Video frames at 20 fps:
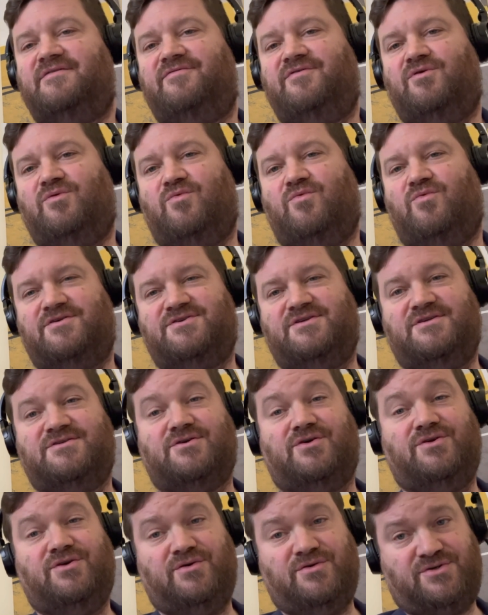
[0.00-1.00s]
If you're watching
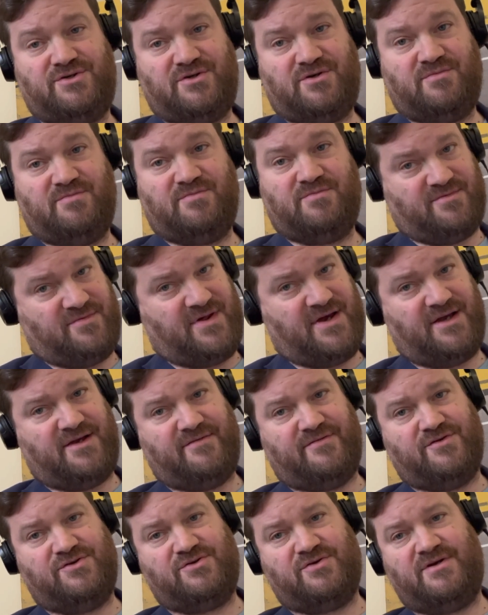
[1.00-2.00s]
this on YouTube, thank
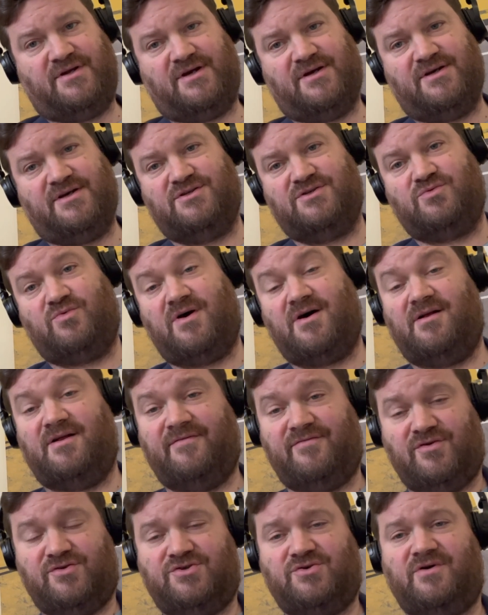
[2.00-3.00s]
you for joining us as well.
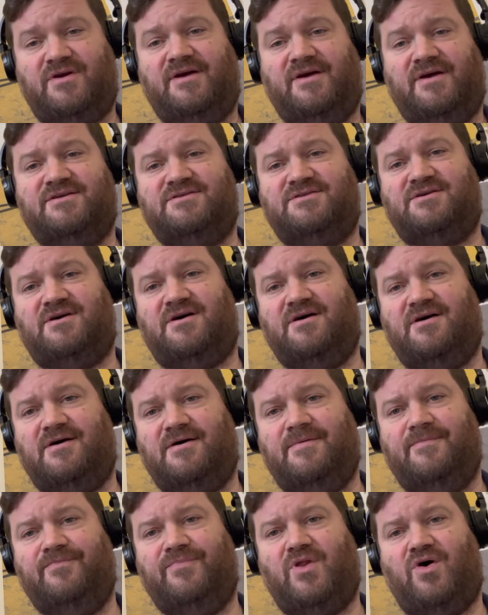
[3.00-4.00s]
If you're joining us
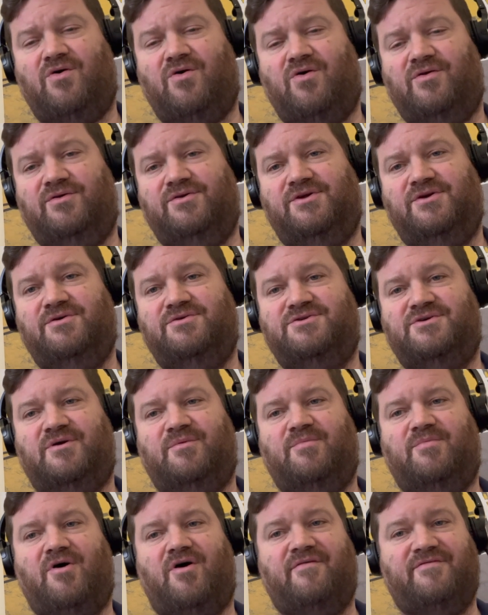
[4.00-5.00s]
on
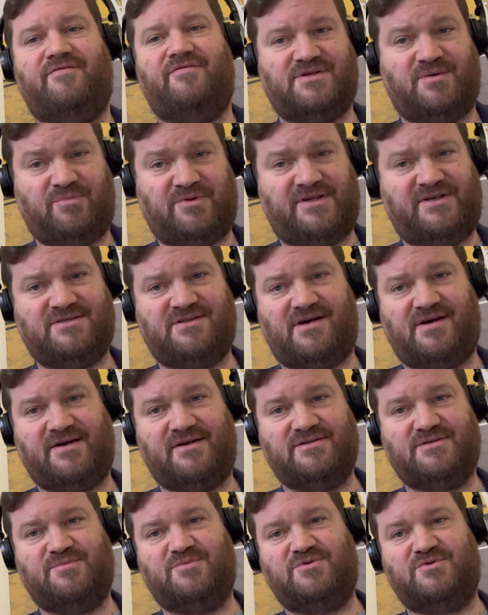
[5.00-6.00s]
YouTube, obviously please like
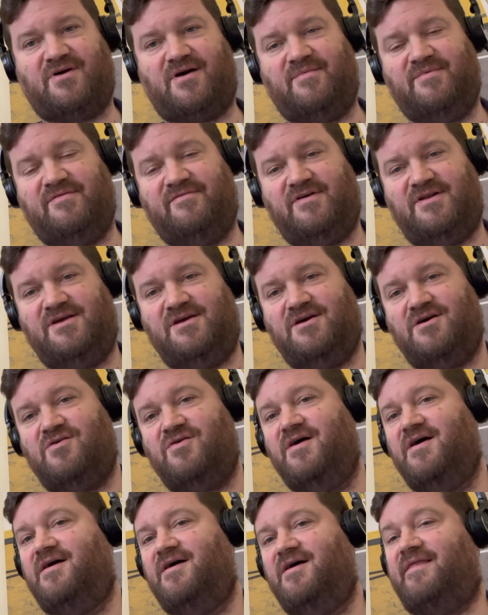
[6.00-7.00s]
and subscribe the
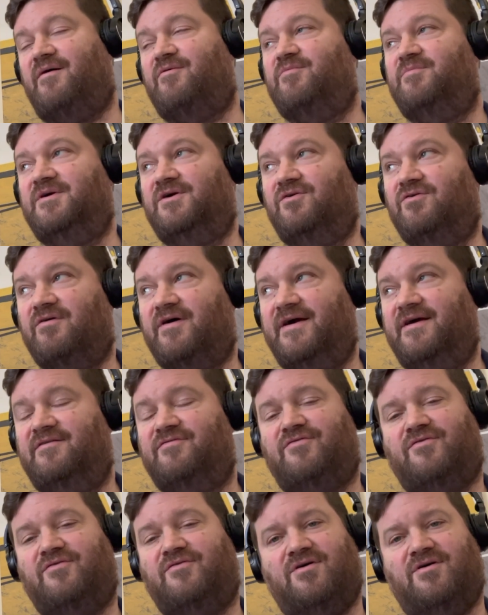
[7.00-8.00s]
video. That would be great
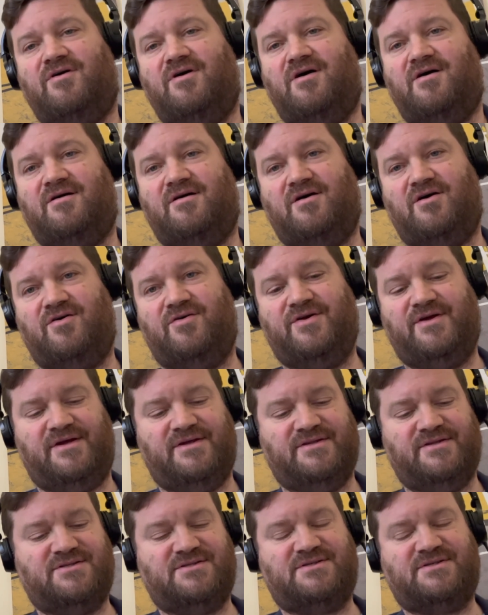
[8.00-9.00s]
for our
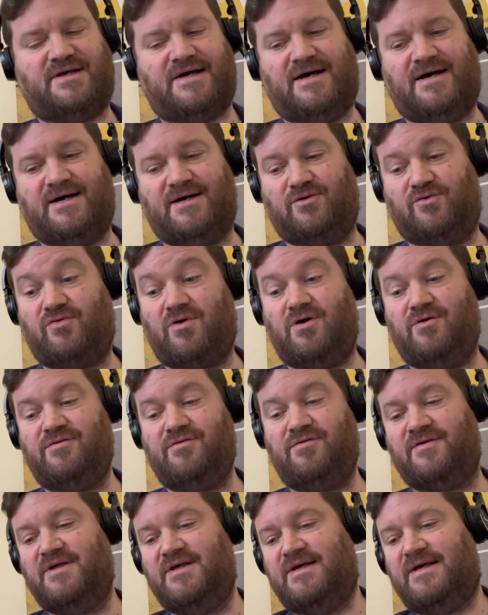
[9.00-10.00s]
audience growth.